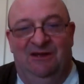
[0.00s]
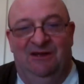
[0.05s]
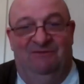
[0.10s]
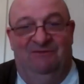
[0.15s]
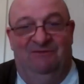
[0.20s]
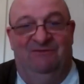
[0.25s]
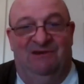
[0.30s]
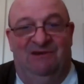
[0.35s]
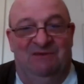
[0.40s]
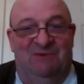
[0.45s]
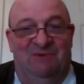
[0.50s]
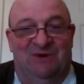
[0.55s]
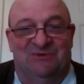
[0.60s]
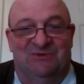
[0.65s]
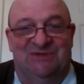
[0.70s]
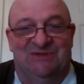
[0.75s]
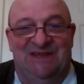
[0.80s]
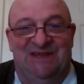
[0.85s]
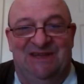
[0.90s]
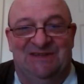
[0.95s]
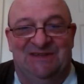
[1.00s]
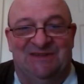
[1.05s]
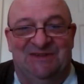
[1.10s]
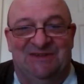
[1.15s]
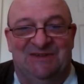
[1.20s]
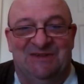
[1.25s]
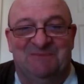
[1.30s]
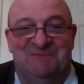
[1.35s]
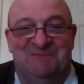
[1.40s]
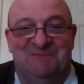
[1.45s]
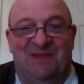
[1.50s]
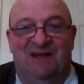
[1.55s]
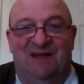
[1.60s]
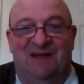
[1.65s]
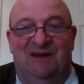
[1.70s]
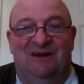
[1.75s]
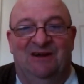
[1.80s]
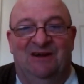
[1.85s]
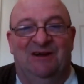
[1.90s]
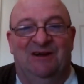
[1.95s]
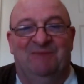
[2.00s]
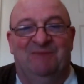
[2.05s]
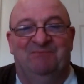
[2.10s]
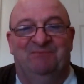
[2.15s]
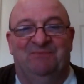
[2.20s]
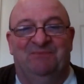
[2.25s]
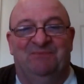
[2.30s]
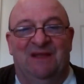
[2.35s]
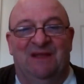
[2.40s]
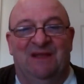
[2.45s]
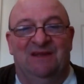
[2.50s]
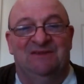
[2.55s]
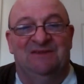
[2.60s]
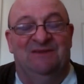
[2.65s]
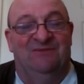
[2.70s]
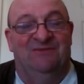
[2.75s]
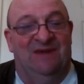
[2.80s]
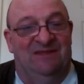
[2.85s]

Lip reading: very well seasoned. So in fact,